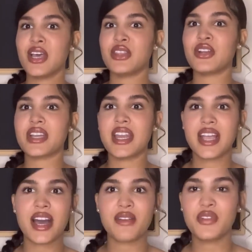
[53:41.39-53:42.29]
they're getting
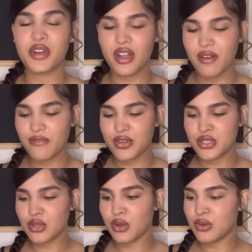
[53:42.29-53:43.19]
out of their comfort
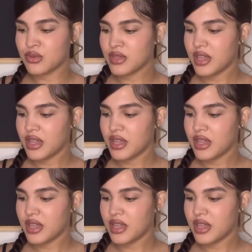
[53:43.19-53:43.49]
zone.